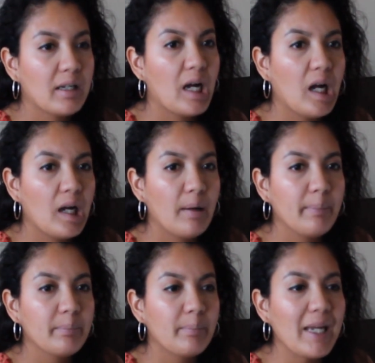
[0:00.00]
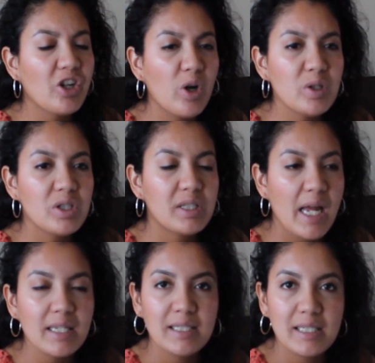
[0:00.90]
Um, my nose
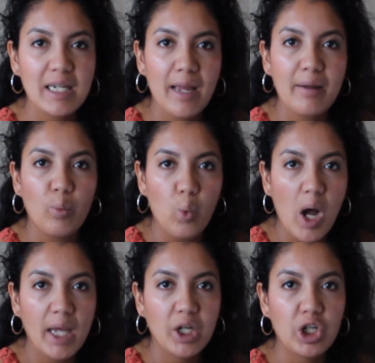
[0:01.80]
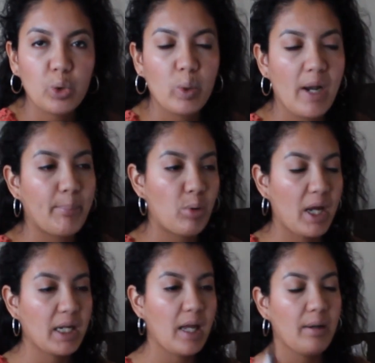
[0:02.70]
tends to get wider when I'm
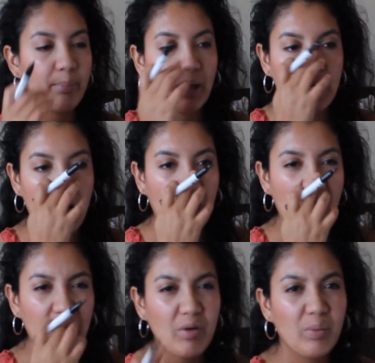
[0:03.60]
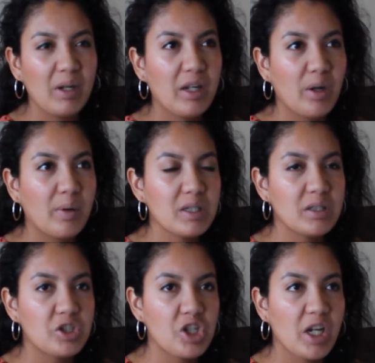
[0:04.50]
pregnant, but I haven't really
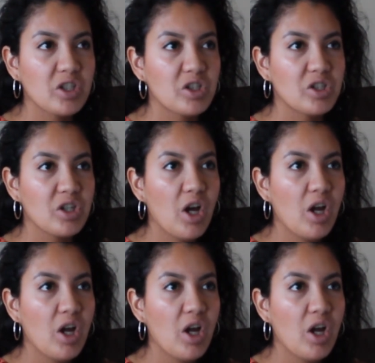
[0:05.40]
noticed a change,